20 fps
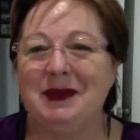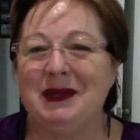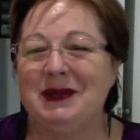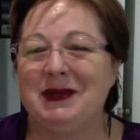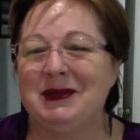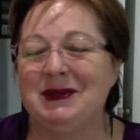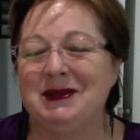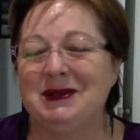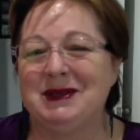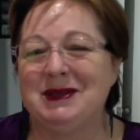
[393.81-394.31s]

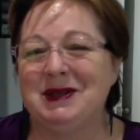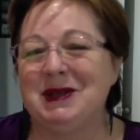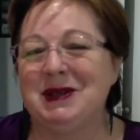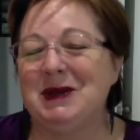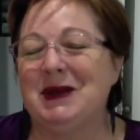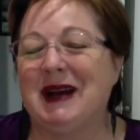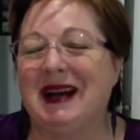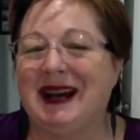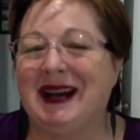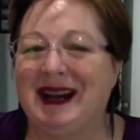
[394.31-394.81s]
because
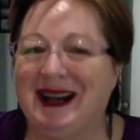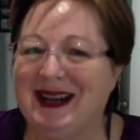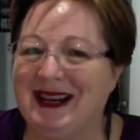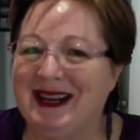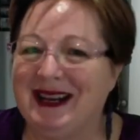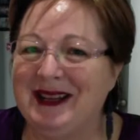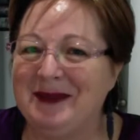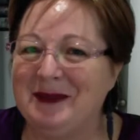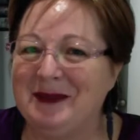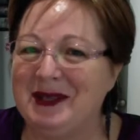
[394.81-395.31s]
you
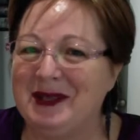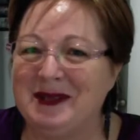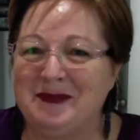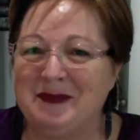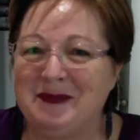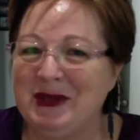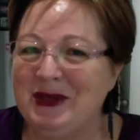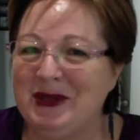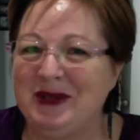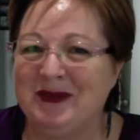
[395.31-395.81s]
are the
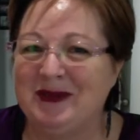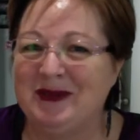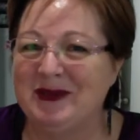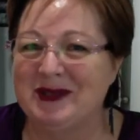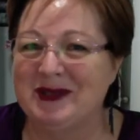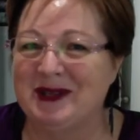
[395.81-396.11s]
most beautiful